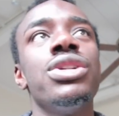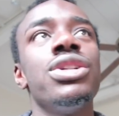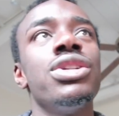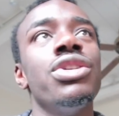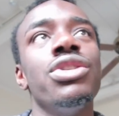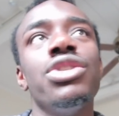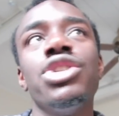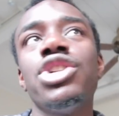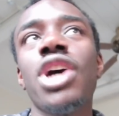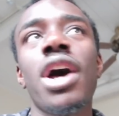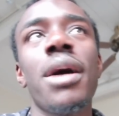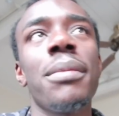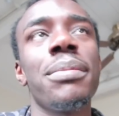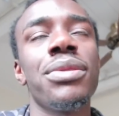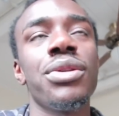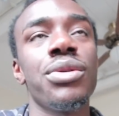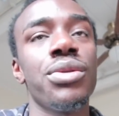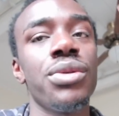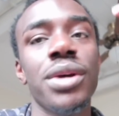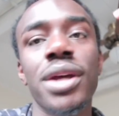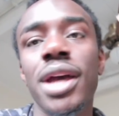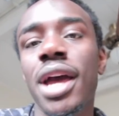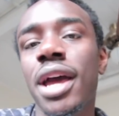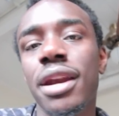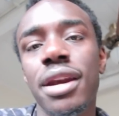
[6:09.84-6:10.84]
to chop
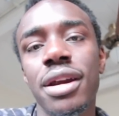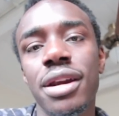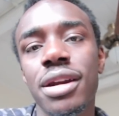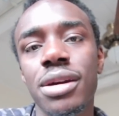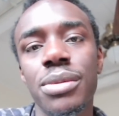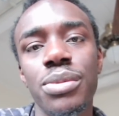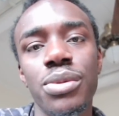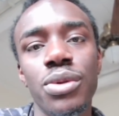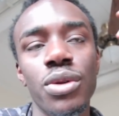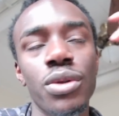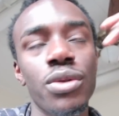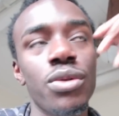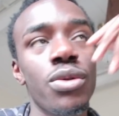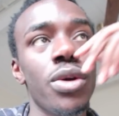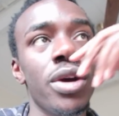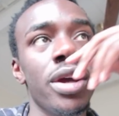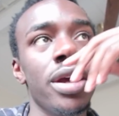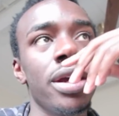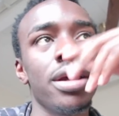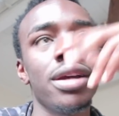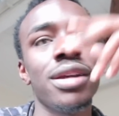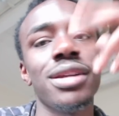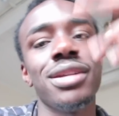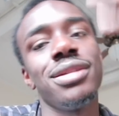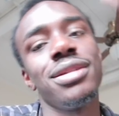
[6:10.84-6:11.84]
through it, edit it up real
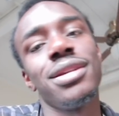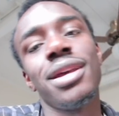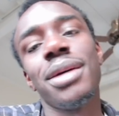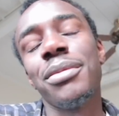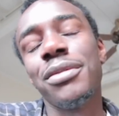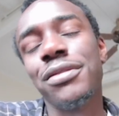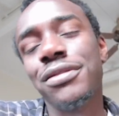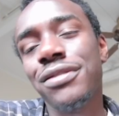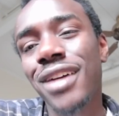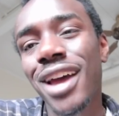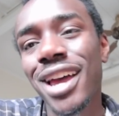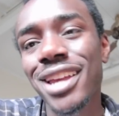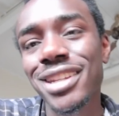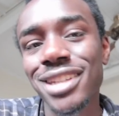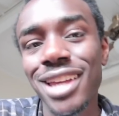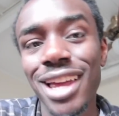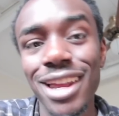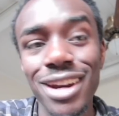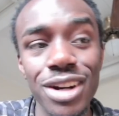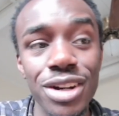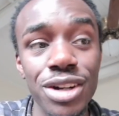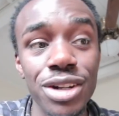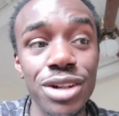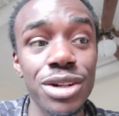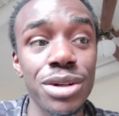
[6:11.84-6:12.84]
quick, because I'm a fast
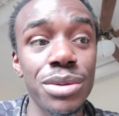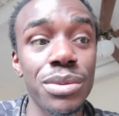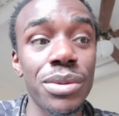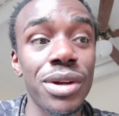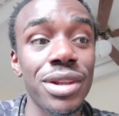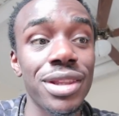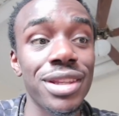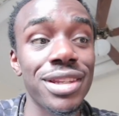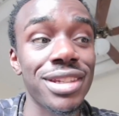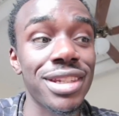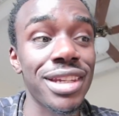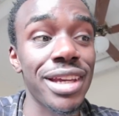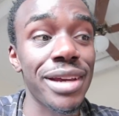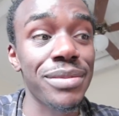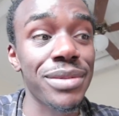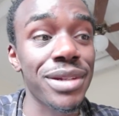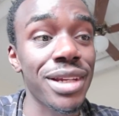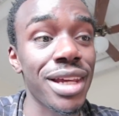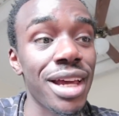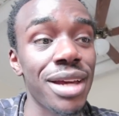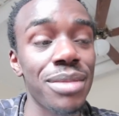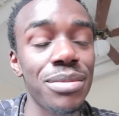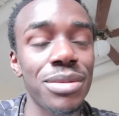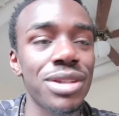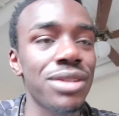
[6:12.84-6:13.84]
editor, but at the same
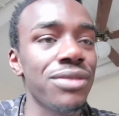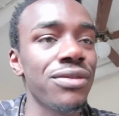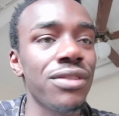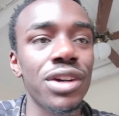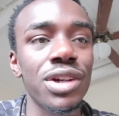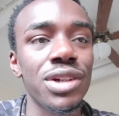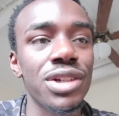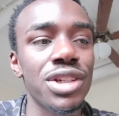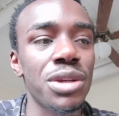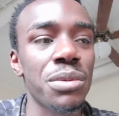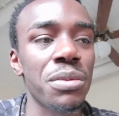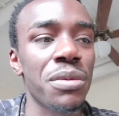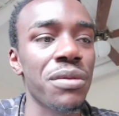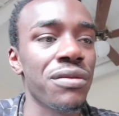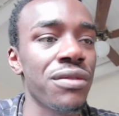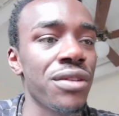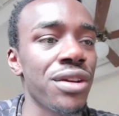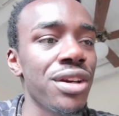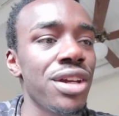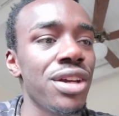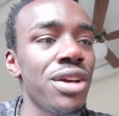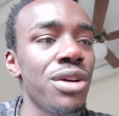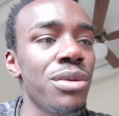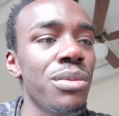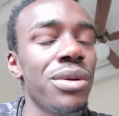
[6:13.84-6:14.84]
time, it's a very simple
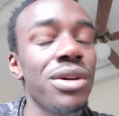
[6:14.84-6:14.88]
video.